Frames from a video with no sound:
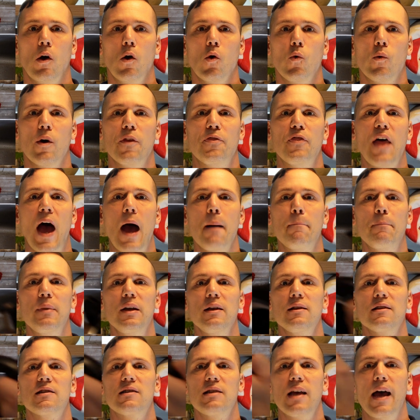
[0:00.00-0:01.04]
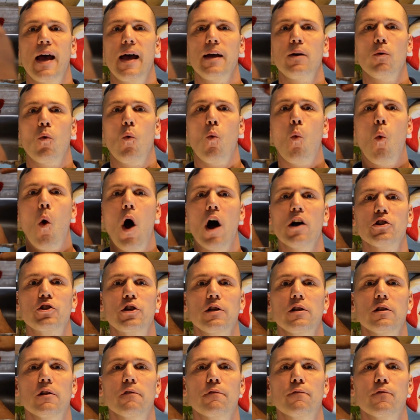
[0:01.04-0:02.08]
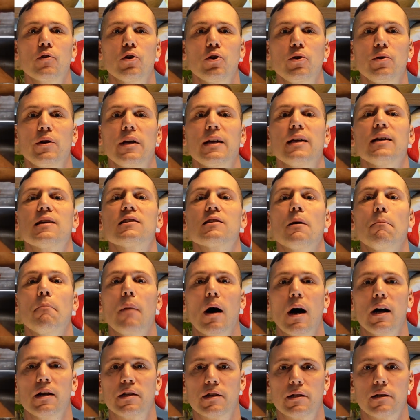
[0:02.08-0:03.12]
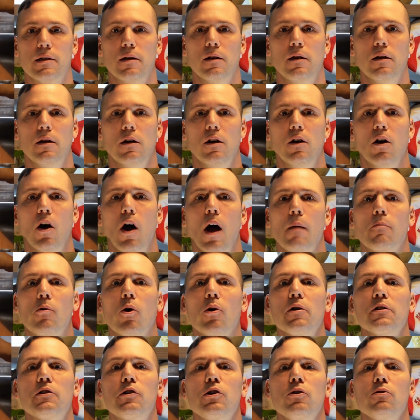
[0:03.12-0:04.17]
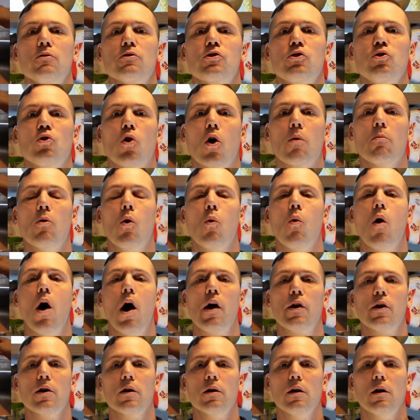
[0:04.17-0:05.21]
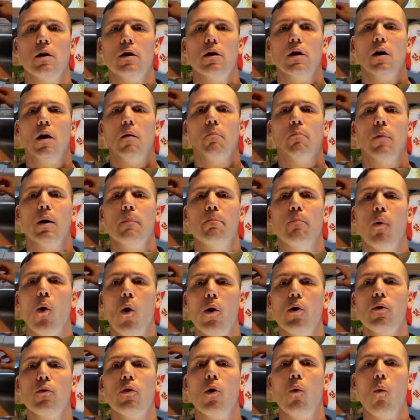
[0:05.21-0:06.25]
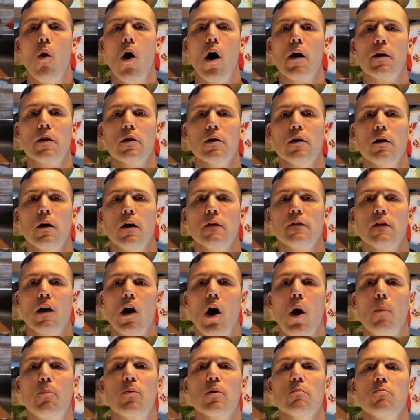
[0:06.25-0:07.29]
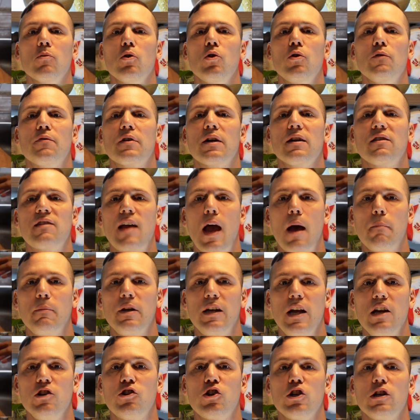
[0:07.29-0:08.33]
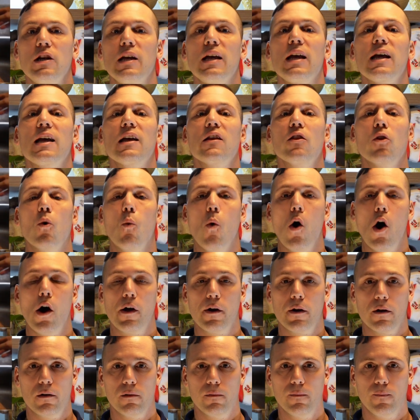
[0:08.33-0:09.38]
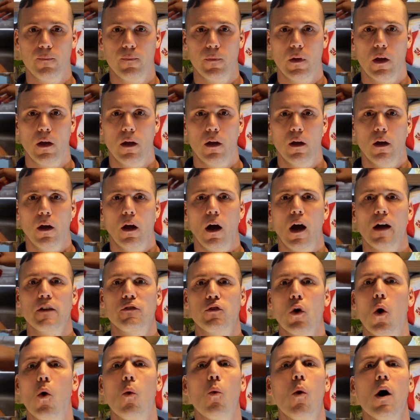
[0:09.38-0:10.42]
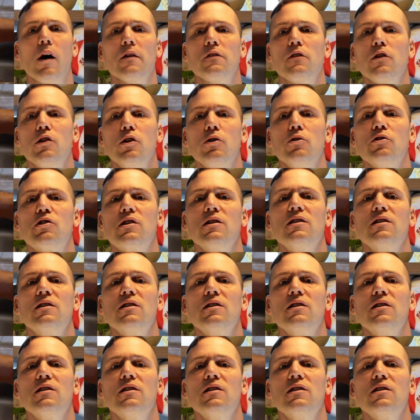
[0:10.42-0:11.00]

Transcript: With that being said, washing the fruit is a must. I'm going to use normal water, but boil the water to help remove contamination in the water. I don't want to use